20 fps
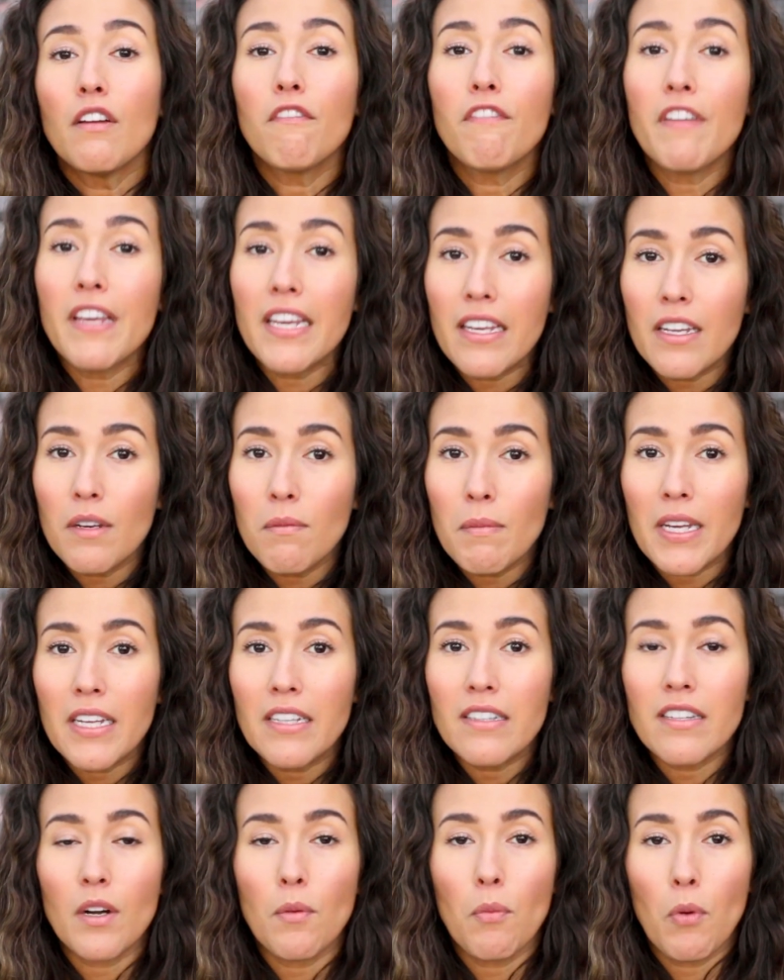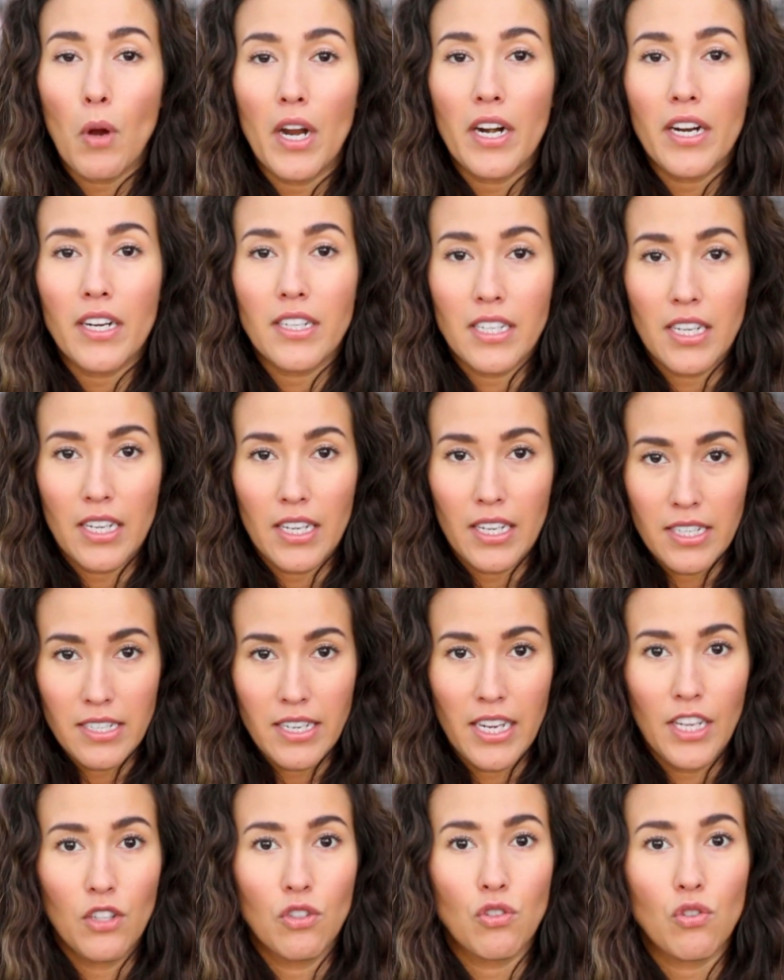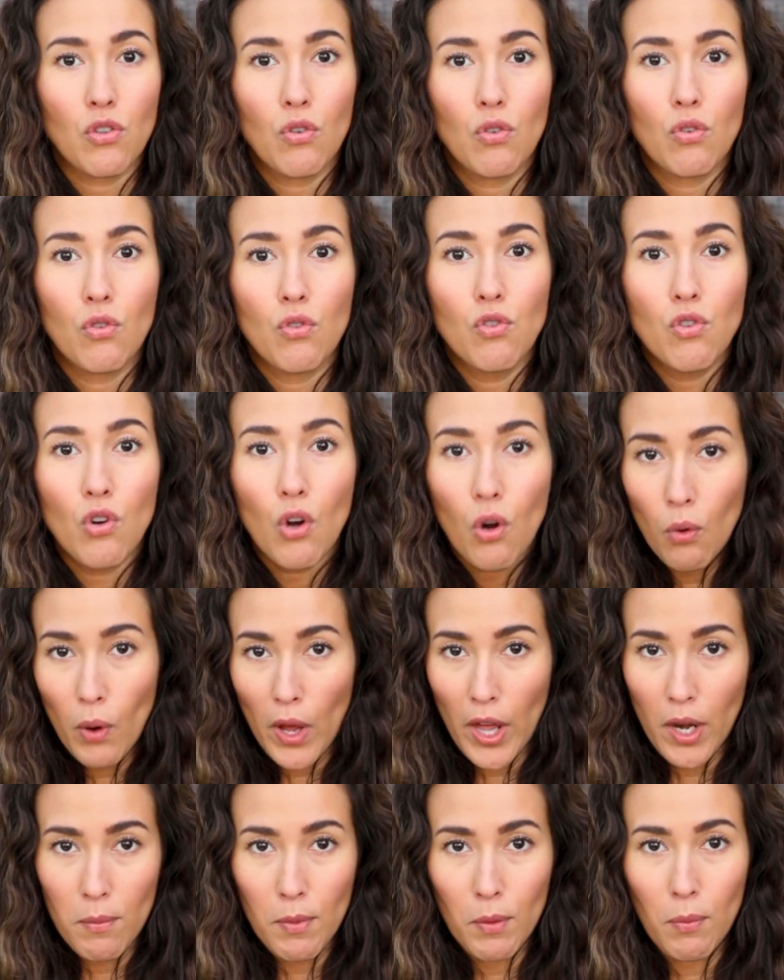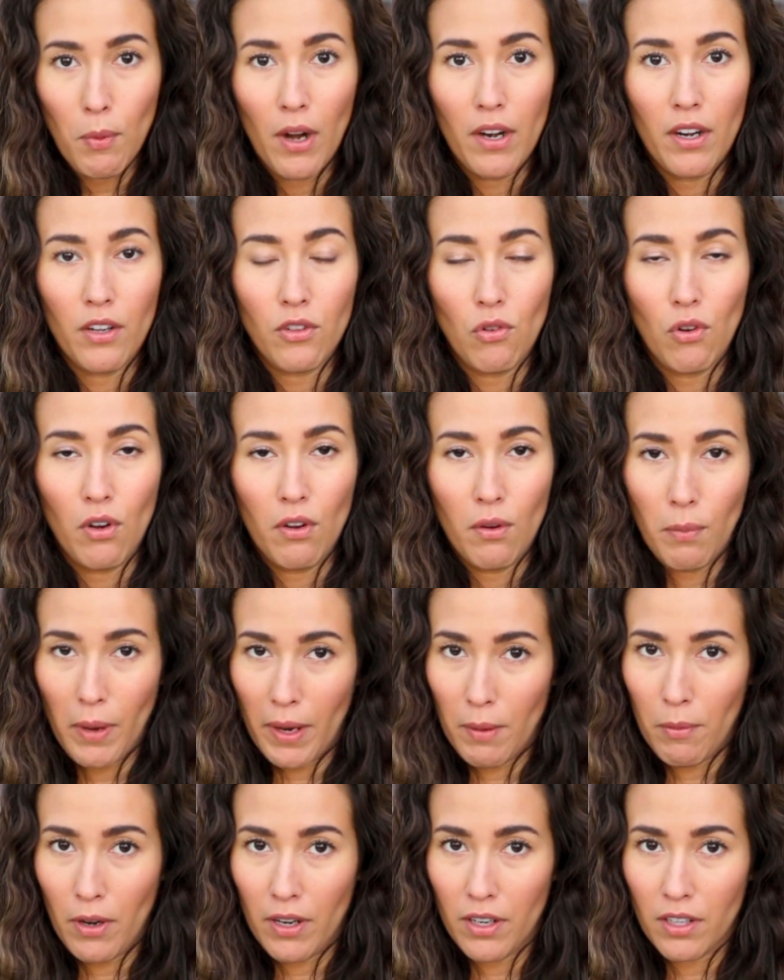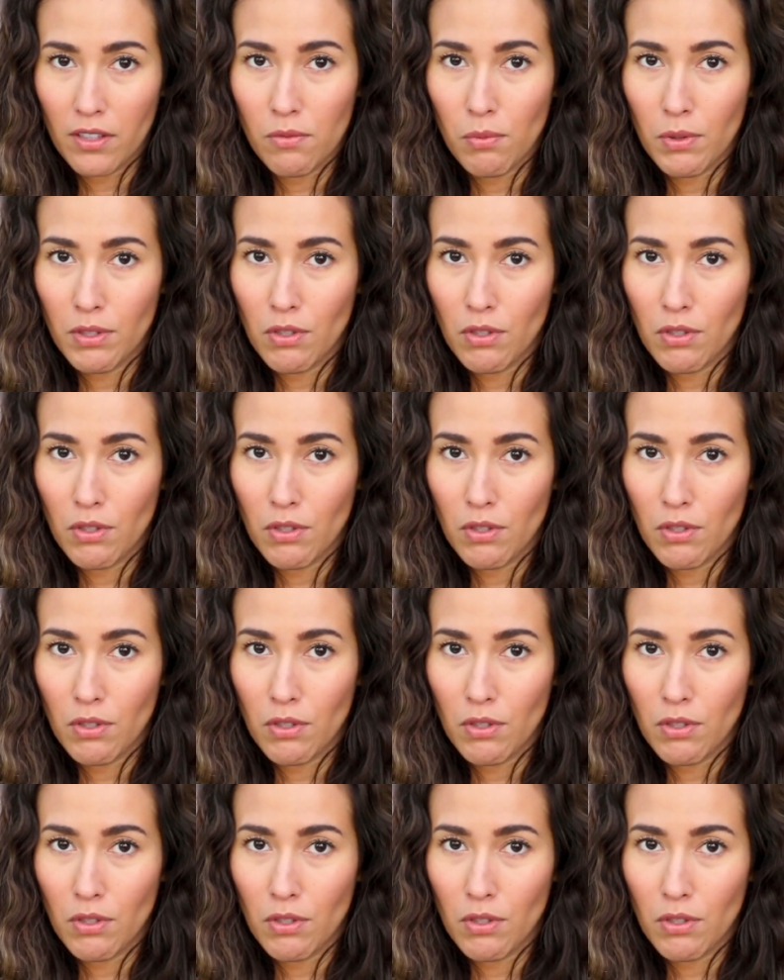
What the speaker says: Vegan means that a product contains no animal products or byproducts